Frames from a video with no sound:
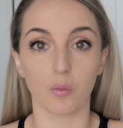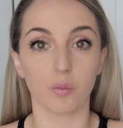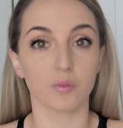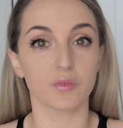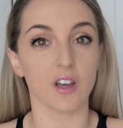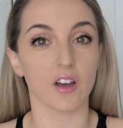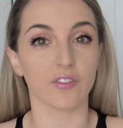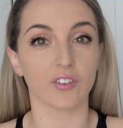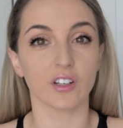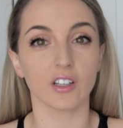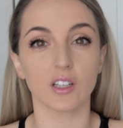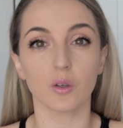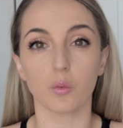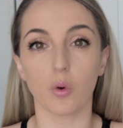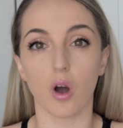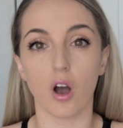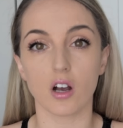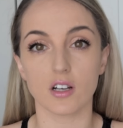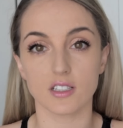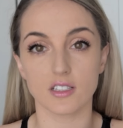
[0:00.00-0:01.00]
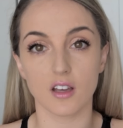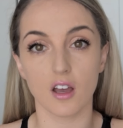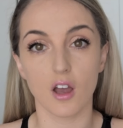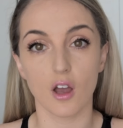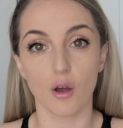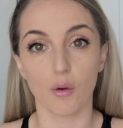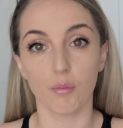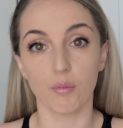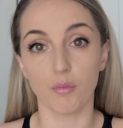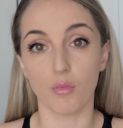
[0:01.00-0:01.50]
I definitely walked
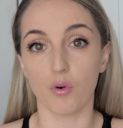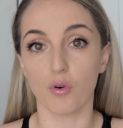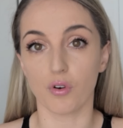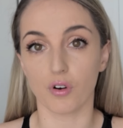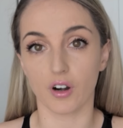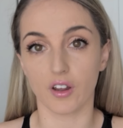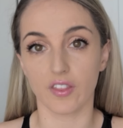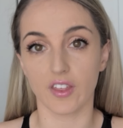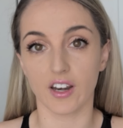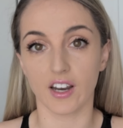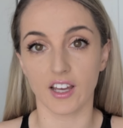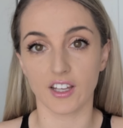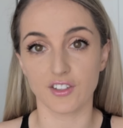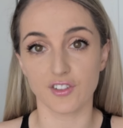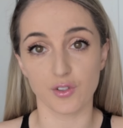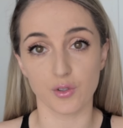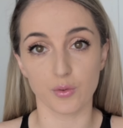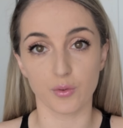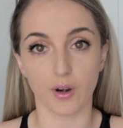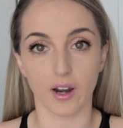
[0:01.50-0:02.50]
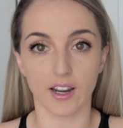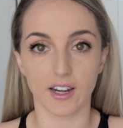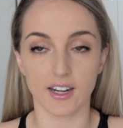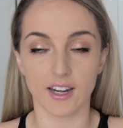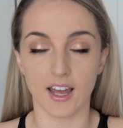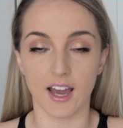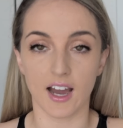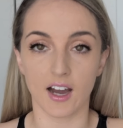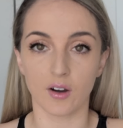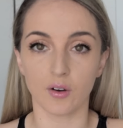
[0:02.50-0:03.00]
more than I do right
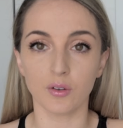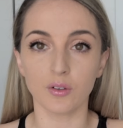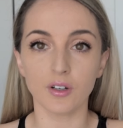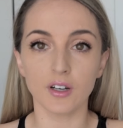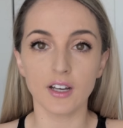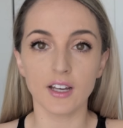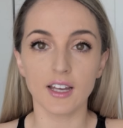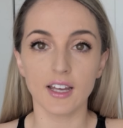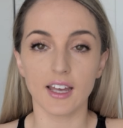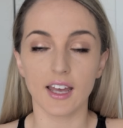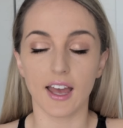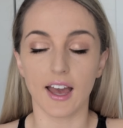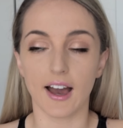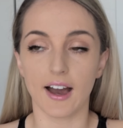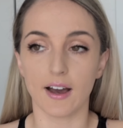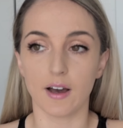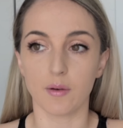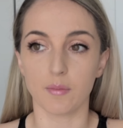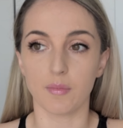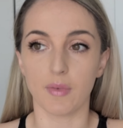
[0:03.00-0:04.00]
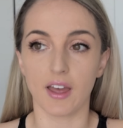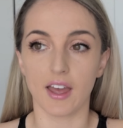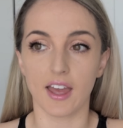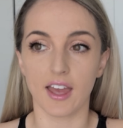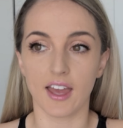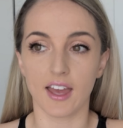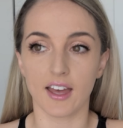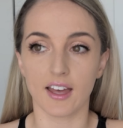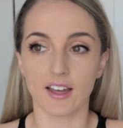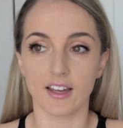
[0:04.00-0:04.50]
now,
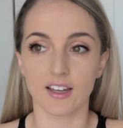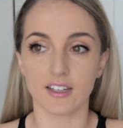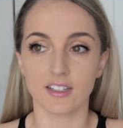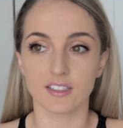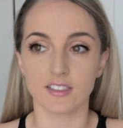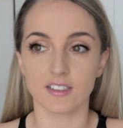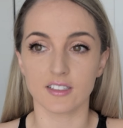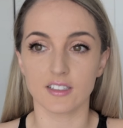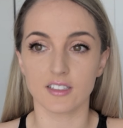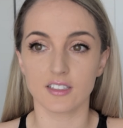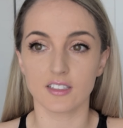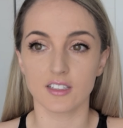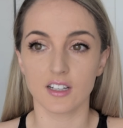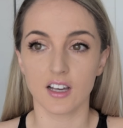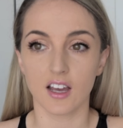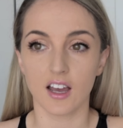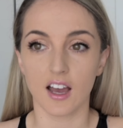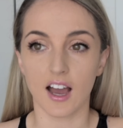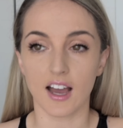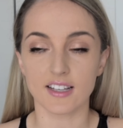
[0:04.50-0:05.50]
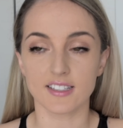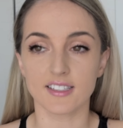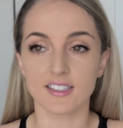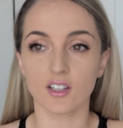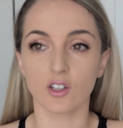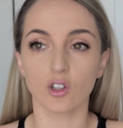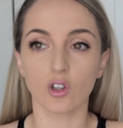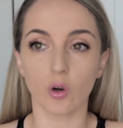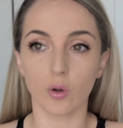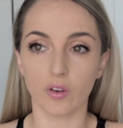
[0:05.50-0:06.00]
and I
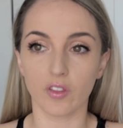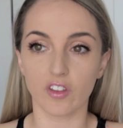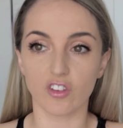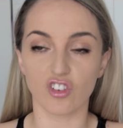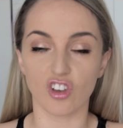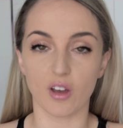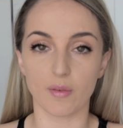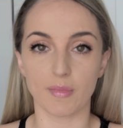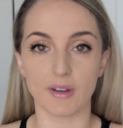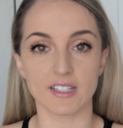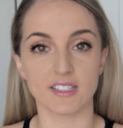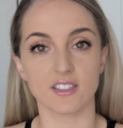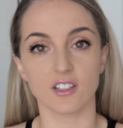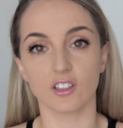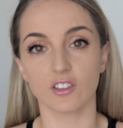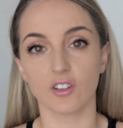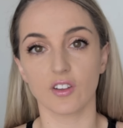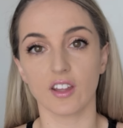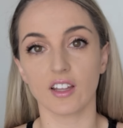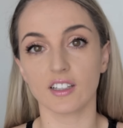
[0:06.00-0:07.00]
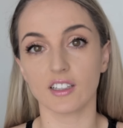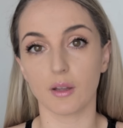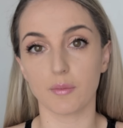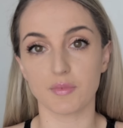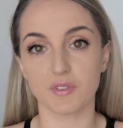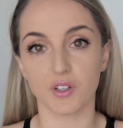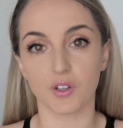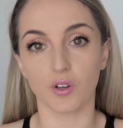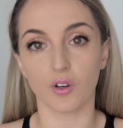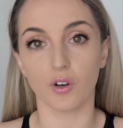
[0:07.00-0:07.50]
still go to the gym, I still do the
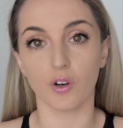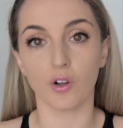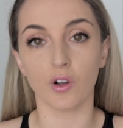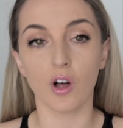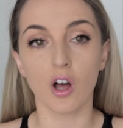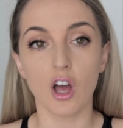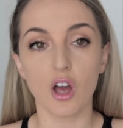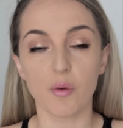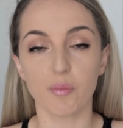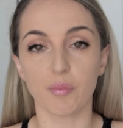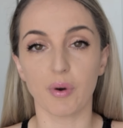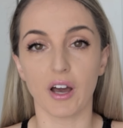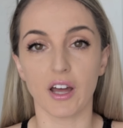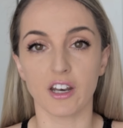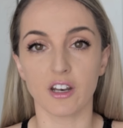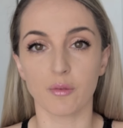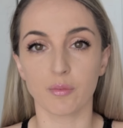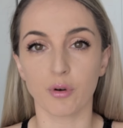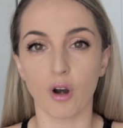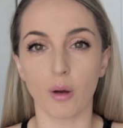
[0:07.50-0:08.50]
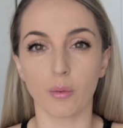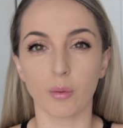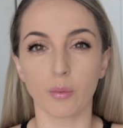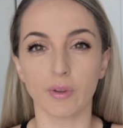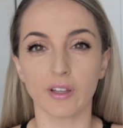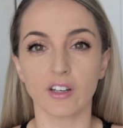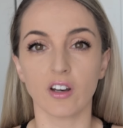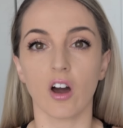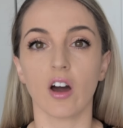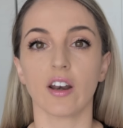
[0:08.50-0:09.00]
elliptical, but
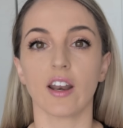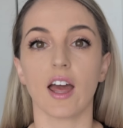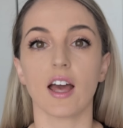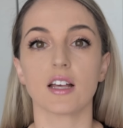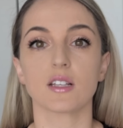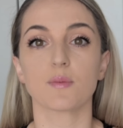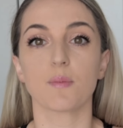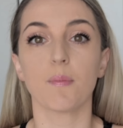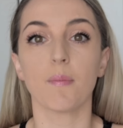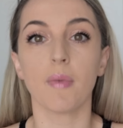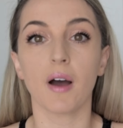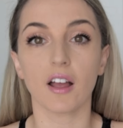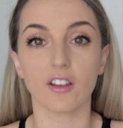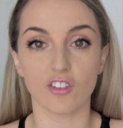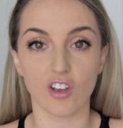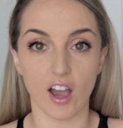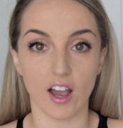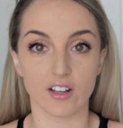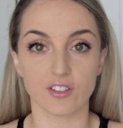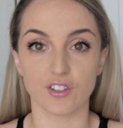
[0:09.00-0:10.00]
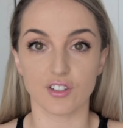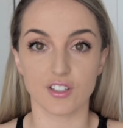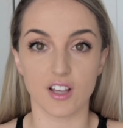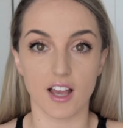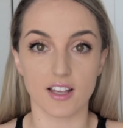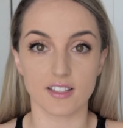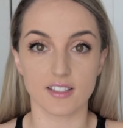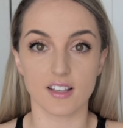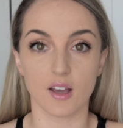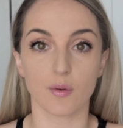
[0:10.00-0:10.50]
probably not as much
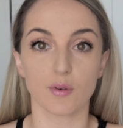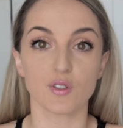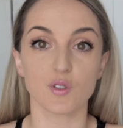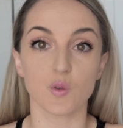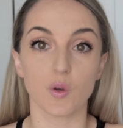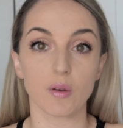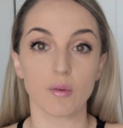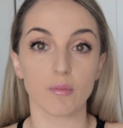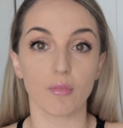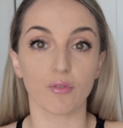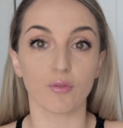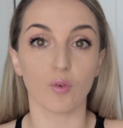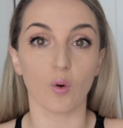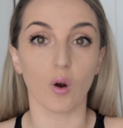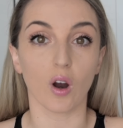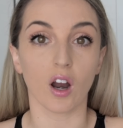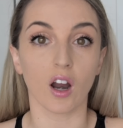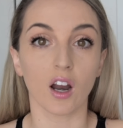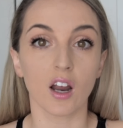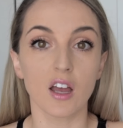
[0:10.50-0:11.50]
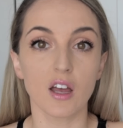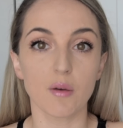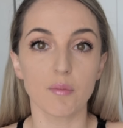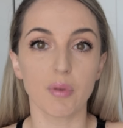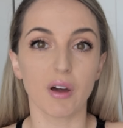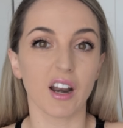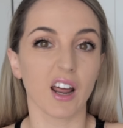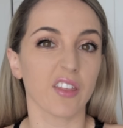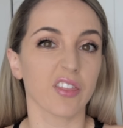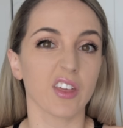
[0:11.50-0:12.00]
exercise as I was doing before.
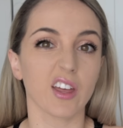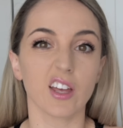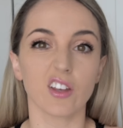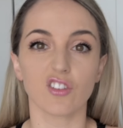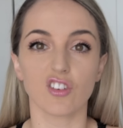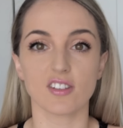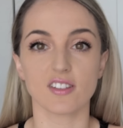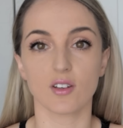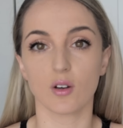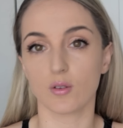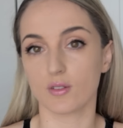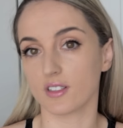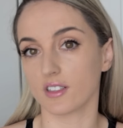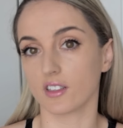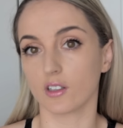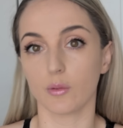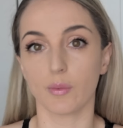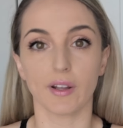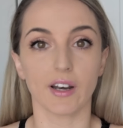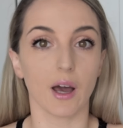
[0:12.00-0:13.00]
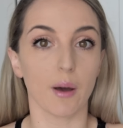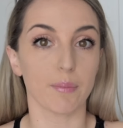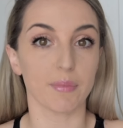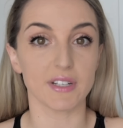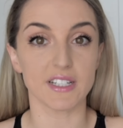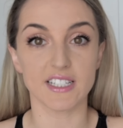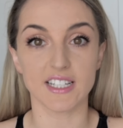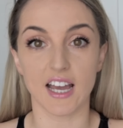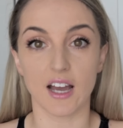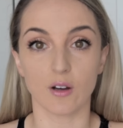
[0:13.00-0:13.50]
But I think it just goes a little bit up
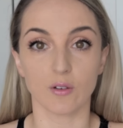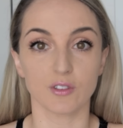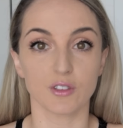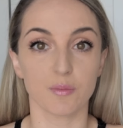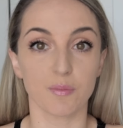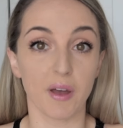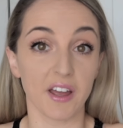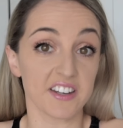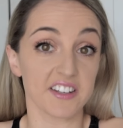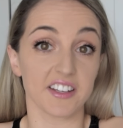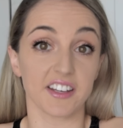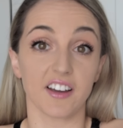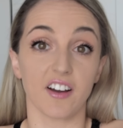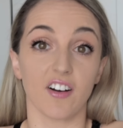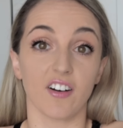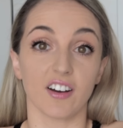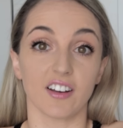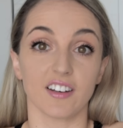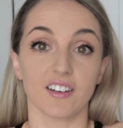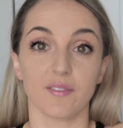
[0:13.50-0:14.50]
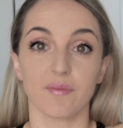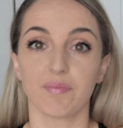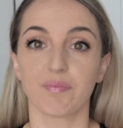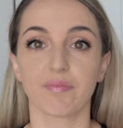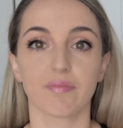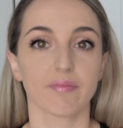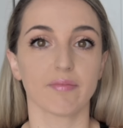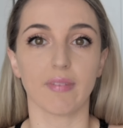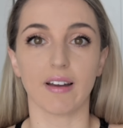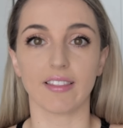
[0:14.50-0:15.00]
and down depending on
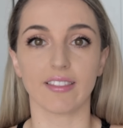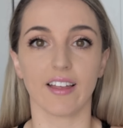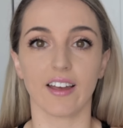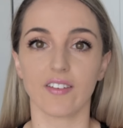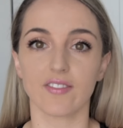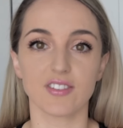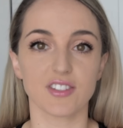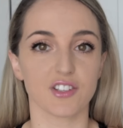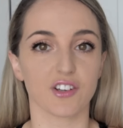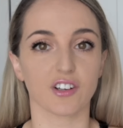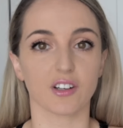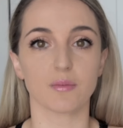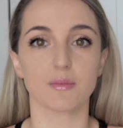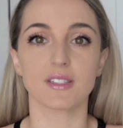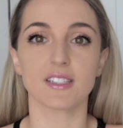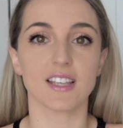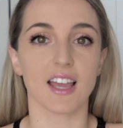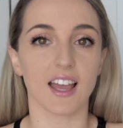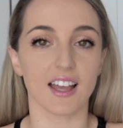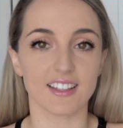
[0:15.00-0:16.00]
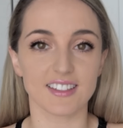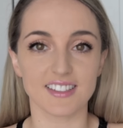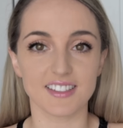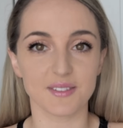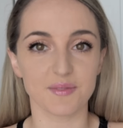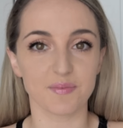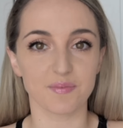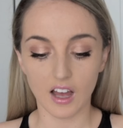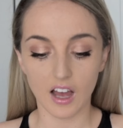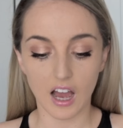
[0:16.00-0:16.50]
my life
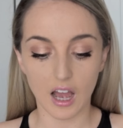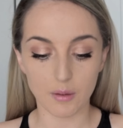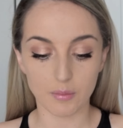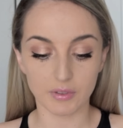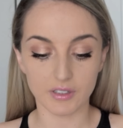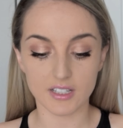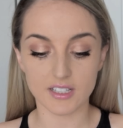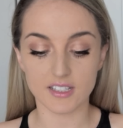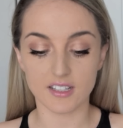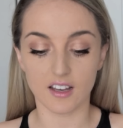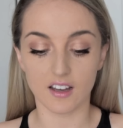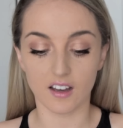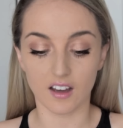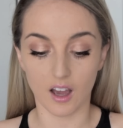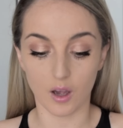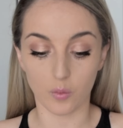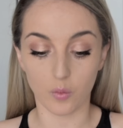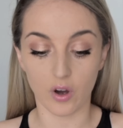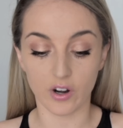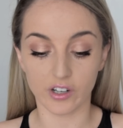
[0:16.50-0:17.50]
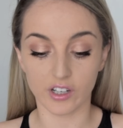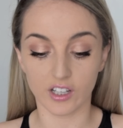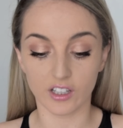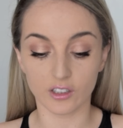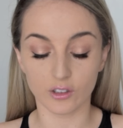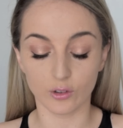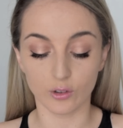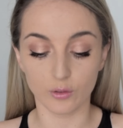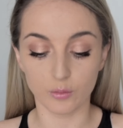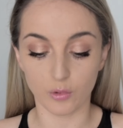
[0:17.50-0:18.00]
circumstance. Hi Melissa, I want to
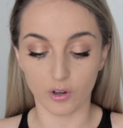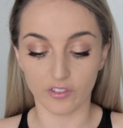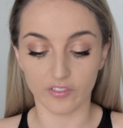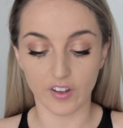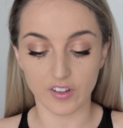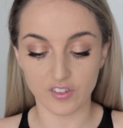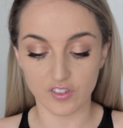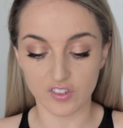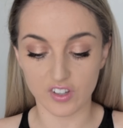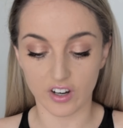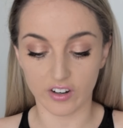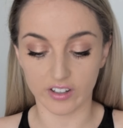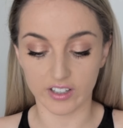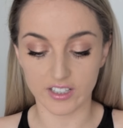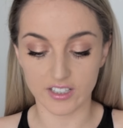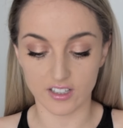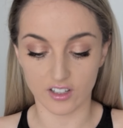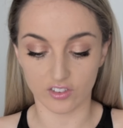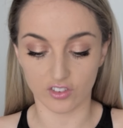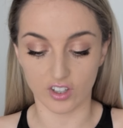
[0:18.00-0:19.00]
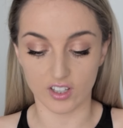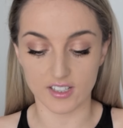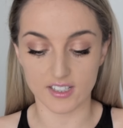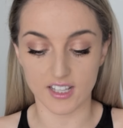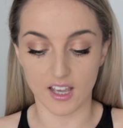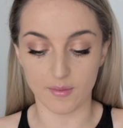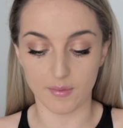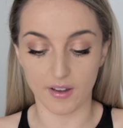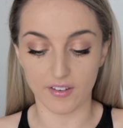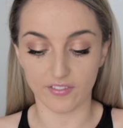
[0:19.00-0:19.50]
include more vegetarian dishes,
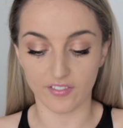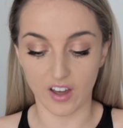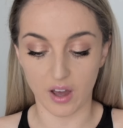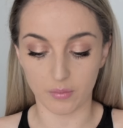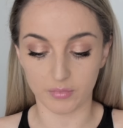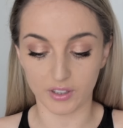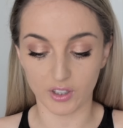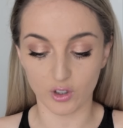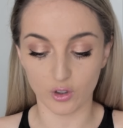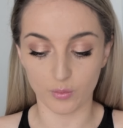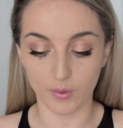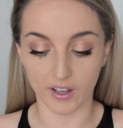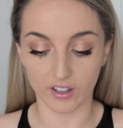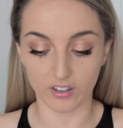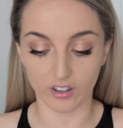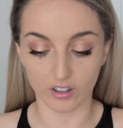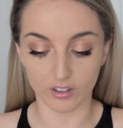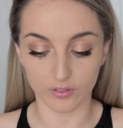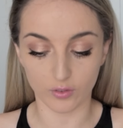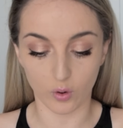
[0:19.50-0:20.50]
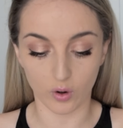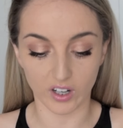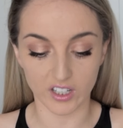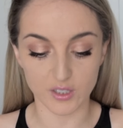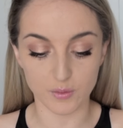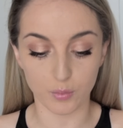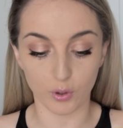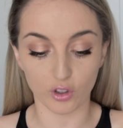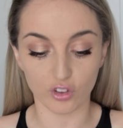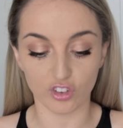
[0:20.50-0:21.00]
yet my family whom I cook for
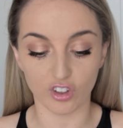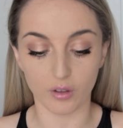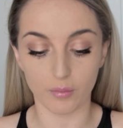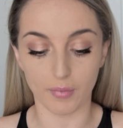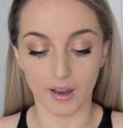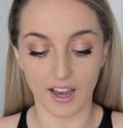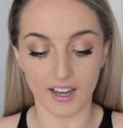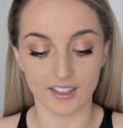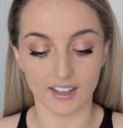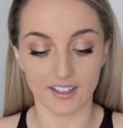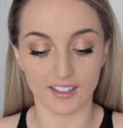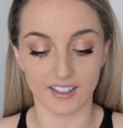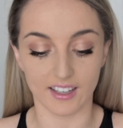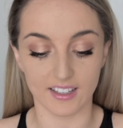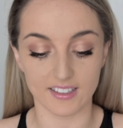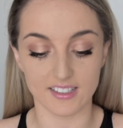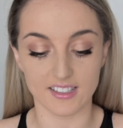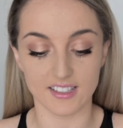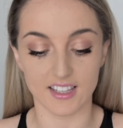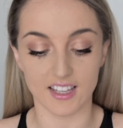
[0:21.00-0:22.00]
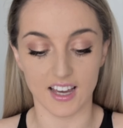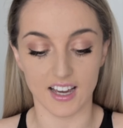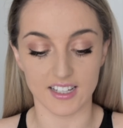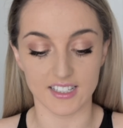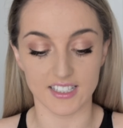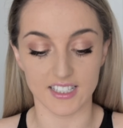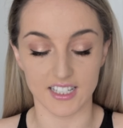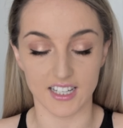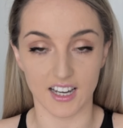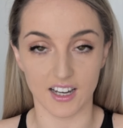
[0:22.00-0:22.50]
is pushing back against the
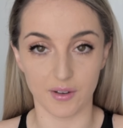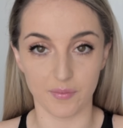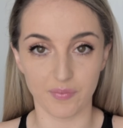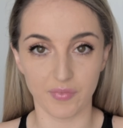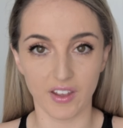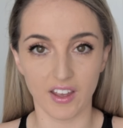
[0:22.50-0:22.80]
idea.